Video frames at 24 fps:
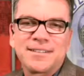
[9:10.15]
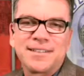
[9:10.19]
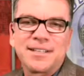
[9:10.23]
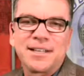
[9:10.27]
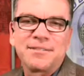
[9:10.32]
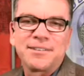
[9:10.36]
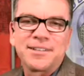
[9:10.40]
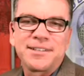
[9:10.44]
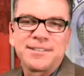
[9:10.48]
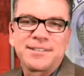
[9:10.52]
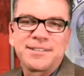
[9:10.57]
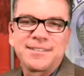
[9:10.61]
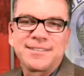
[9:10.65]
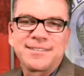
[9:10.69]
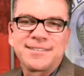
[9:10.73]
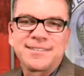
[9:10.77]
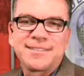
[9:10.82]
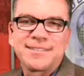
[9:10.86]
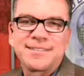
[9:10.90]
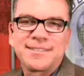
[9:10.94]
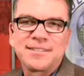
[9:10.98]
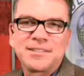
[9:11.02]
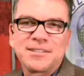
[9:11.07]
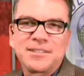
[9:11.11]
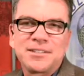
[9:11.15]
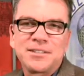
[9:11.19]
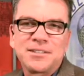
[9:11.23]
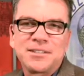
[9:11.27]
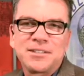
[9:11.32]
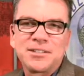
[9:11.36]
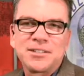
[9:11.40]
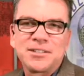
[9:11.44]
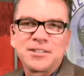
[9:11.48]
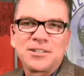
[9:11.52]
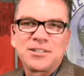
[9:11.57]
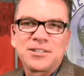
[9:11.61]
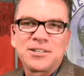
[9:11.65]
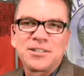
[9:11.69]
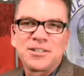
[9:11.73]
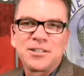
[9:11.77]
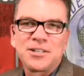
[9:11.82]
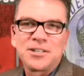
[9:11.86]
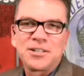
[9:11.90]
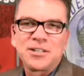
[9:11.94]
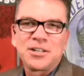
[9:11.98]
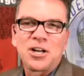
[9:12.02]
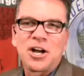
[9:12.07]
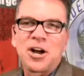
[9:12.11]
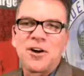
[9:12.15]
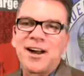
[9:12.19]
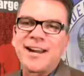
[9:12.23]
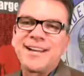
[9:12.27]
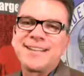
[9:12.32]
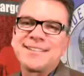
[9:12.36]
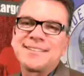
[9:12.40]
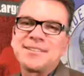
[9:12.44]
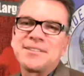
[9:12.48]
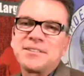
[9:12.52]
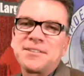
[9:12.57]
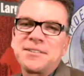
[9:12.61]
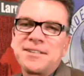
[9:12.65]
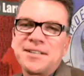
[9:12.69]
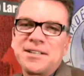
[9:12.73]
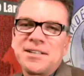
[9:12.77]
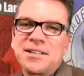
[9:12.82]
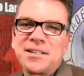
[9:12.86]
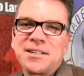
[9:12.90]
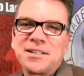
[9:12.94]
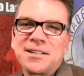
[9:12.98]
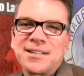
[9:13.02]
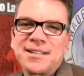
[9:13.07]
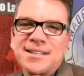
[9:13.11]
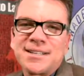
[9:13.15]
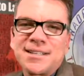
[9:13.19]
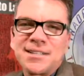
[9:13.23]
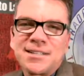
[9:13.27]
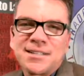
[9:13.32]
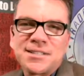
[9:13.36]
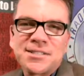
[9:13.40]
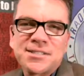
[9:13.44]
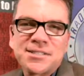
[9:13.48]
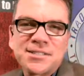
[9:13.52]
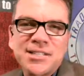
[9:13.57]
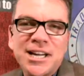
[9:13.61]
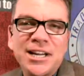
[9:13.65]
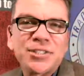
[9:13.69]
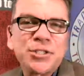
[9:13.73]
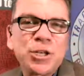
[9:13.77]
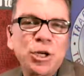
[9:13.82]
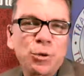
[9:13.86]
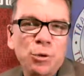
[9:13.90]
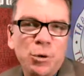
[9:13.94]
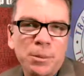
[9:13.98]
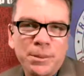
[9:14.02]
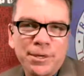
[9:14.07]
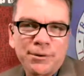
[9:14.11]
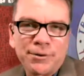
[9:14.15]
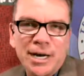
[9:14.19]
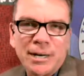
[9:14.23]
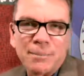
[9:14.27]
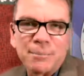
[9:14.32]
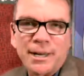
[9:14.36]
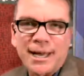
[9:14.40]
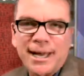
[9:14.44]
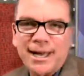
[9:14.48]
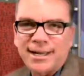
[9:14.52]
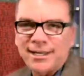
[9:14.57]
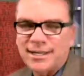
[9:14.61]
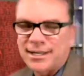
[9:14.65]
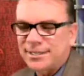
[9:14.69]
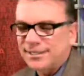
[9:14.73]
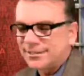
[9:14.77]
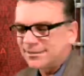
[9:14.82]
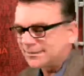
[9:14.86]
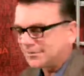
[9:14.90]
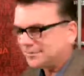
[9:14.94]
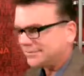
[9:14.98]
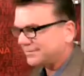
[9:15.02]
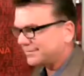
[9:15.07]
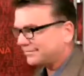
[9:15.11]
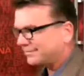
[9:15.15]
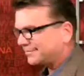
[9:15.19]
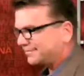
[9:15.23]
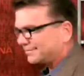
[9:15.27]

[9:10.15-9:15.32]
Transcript: to Love Financial it. Certainty and Fulfillment. All right. They can call that number, or they Stay can find tuned. We'll be right back. retired and free